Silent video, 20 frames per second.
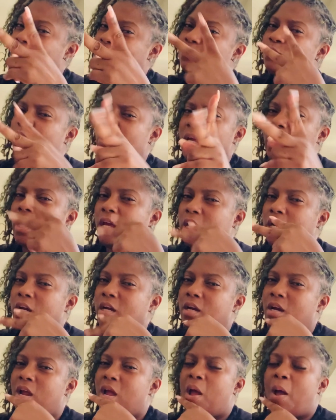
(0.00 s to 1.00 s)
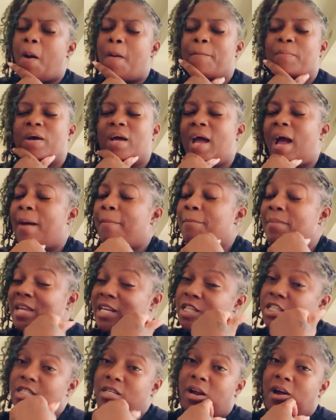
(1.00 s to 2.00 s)
We here. But I
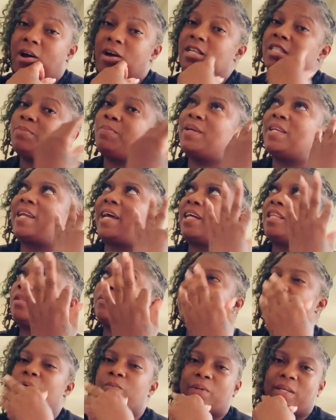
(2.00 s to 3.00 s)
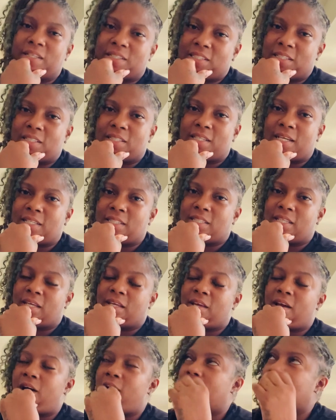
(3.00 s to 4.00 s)
missed y'all. It's been like 3 weeks since I
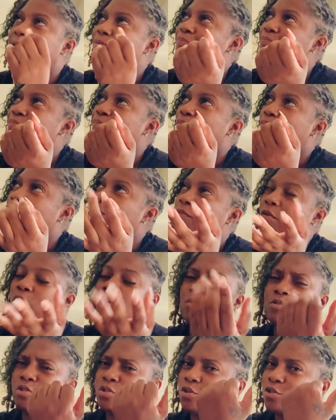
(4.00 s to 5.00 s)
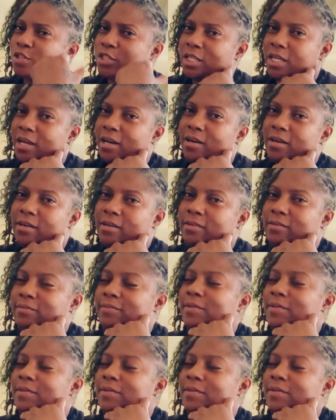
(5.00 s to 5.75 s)
seen y'all or talked to y'all.